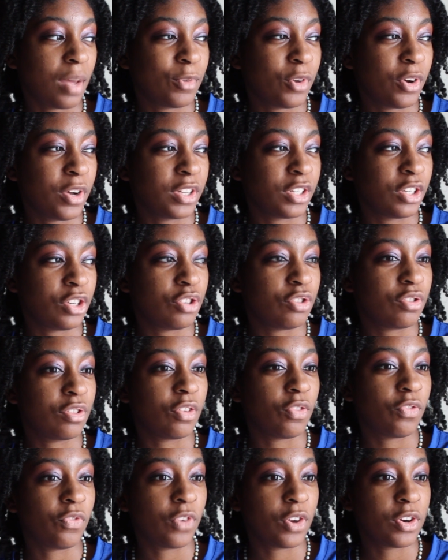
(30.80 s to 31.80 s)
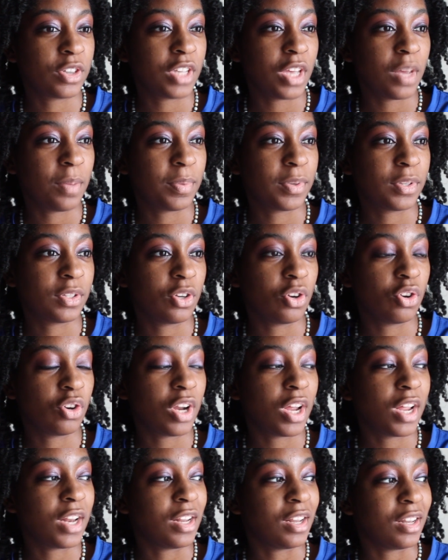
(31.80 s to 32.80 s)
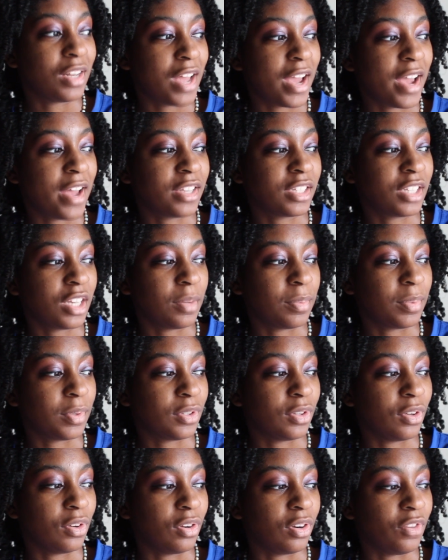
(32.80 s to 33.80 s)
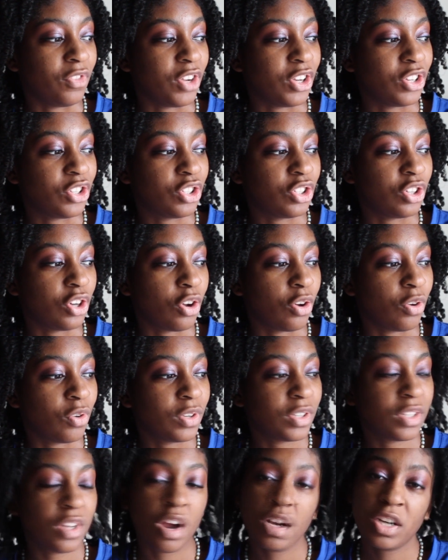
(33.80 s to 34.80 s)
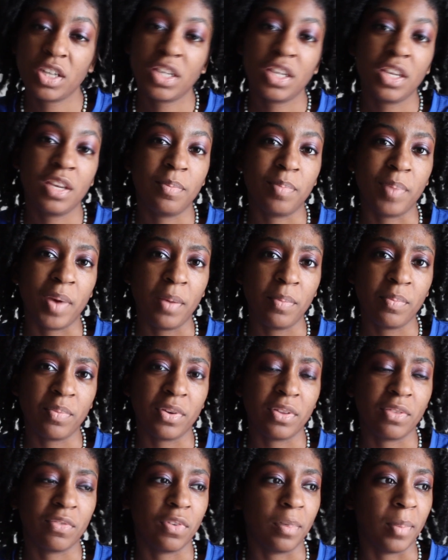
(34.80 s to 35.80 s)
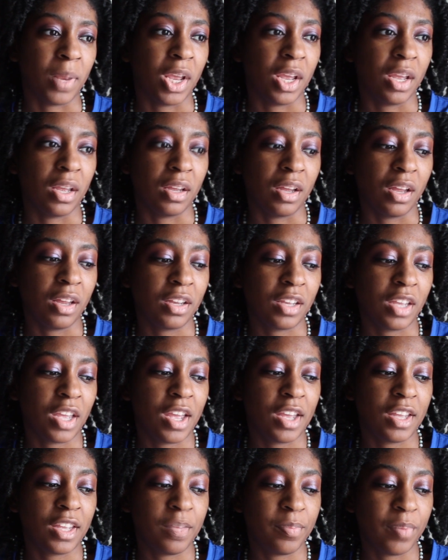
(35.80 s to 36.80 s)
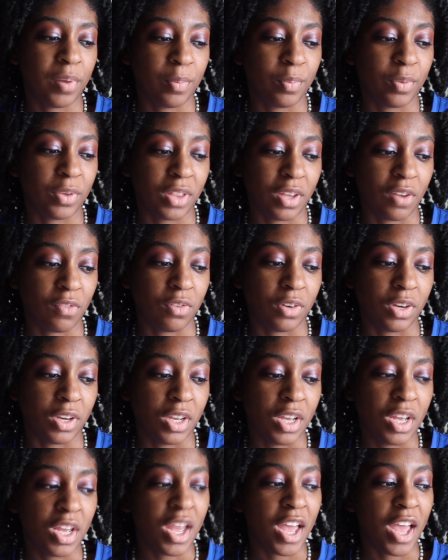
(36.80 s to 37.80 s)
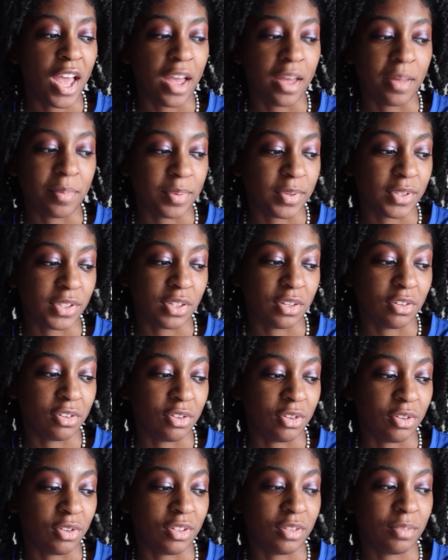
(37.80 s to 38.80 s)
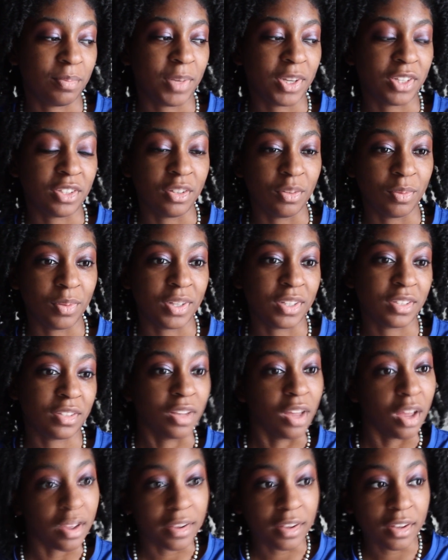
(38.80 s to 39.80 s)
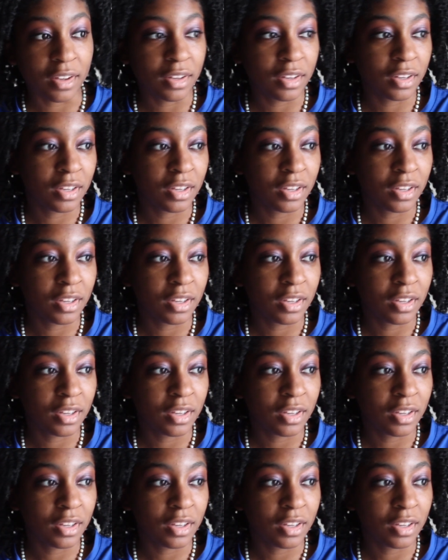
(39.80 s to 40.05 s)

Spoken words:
I'm going to do the first episode and the last episode of each show. It's hard to keep up with for me. I can't keep up with every episode, especially when it's like,